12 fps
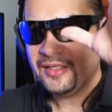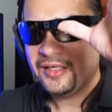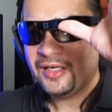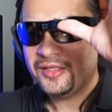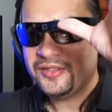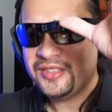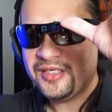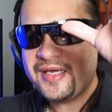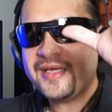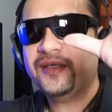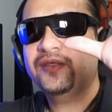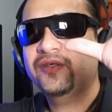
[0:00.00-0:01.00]
On the
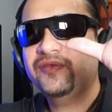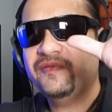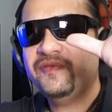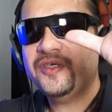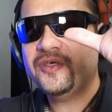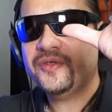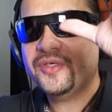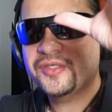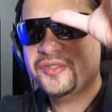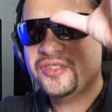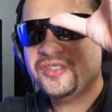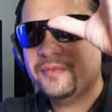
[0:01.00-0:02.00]
end of the video, you can
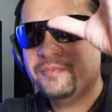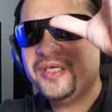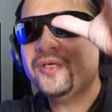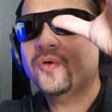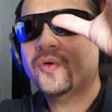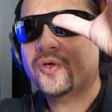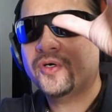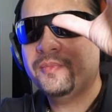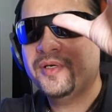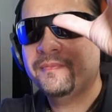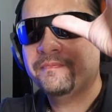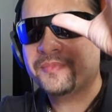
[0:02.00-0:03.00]
see the big orb,
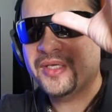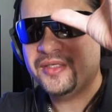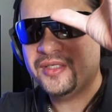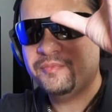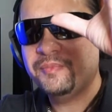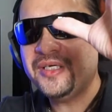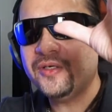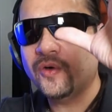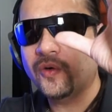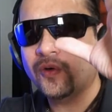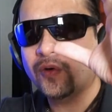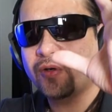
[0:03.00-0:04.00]
and that big
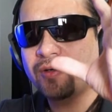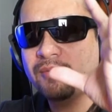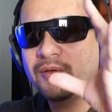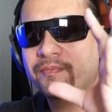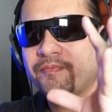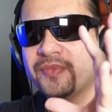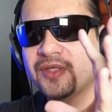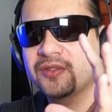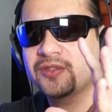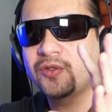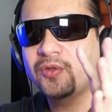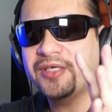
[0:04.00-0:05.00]
orb
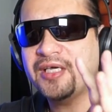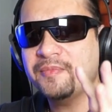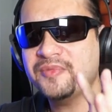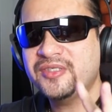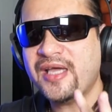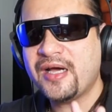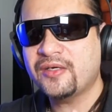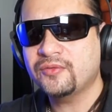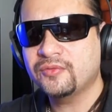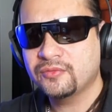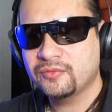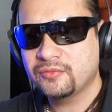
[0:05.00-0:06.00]
slowly comes
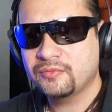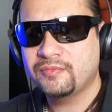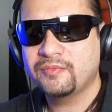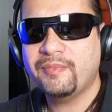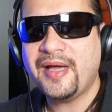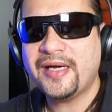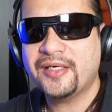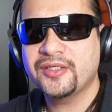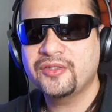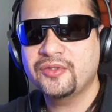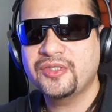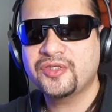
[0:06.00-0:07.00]
down back
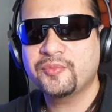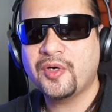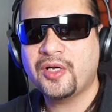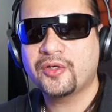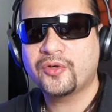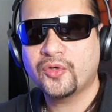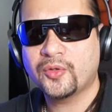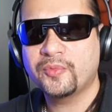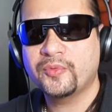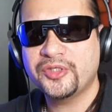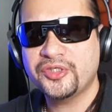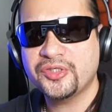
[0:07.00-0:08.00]
into the smaller orb,
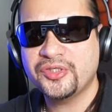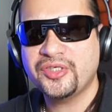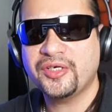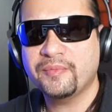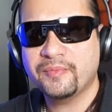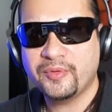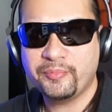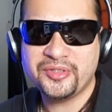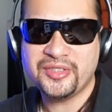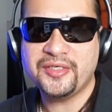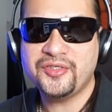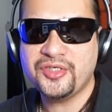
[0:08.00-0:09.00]
which
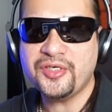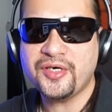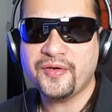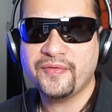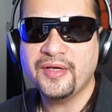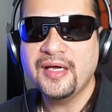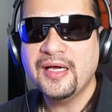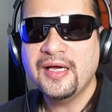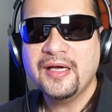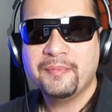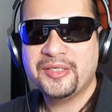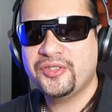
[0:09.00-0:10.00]
represents the Earth.
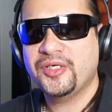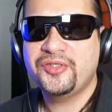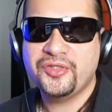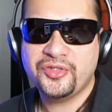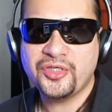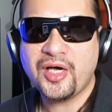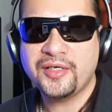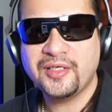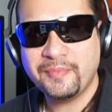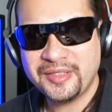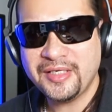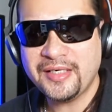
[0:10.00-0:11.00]
But as you saw in the
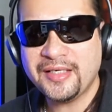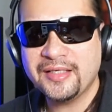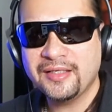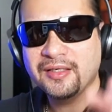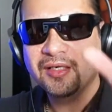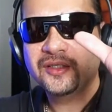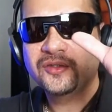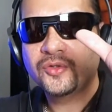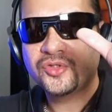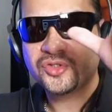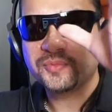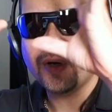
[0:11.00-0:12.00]
beginning,
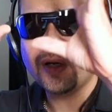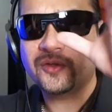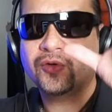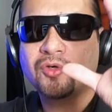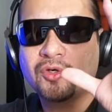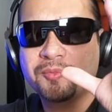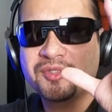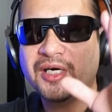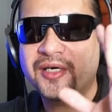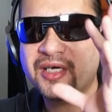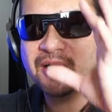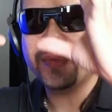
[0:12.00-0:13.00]
those smaller orbs
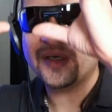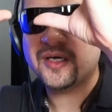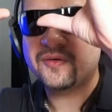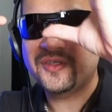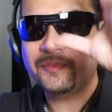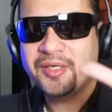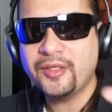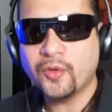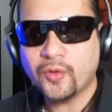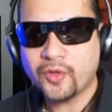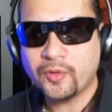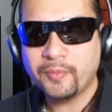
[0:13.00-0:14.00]
are coming out of the big
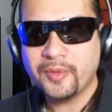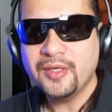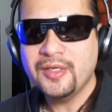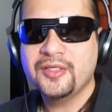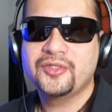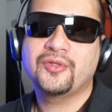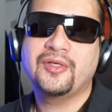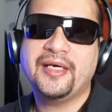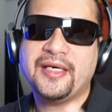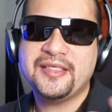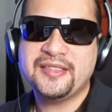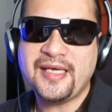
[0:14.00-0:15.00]
orb. So
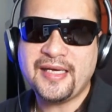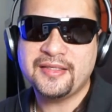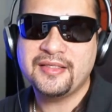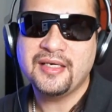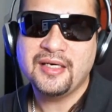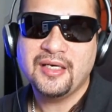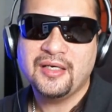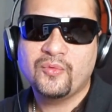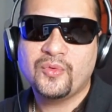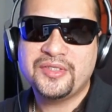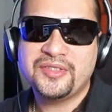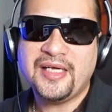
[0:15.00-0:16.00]
like I said,
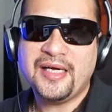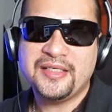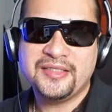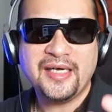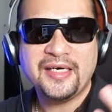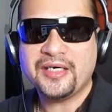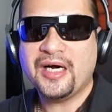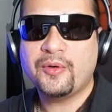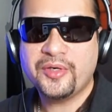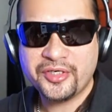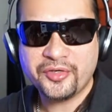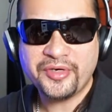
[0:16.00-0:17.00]
is that
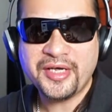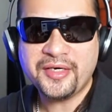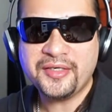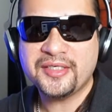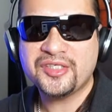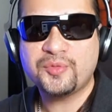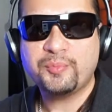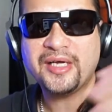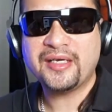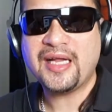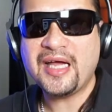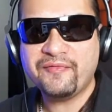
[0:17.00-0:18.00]
our Creator that
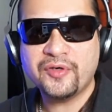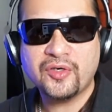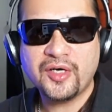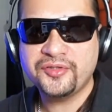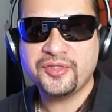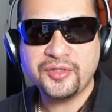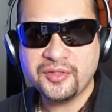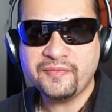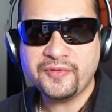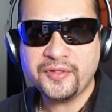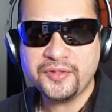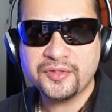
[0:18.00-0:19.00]
spread life across the
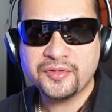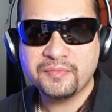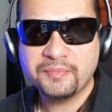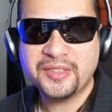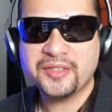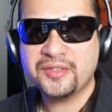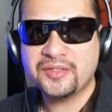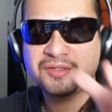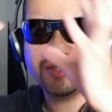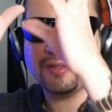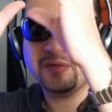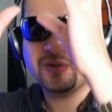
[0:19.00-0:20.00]
universe? Because
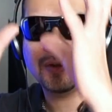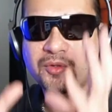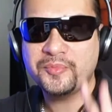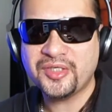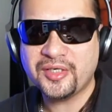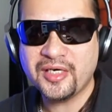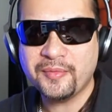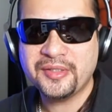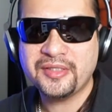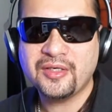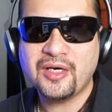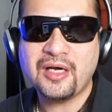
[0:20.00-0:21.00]
the orbs are
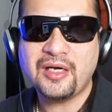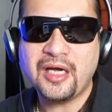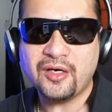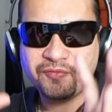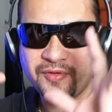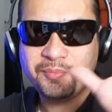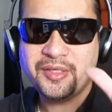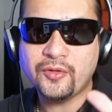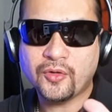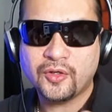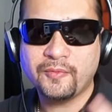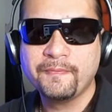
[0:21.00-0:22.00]
coming out of the big
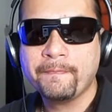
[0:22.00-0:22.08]
orb.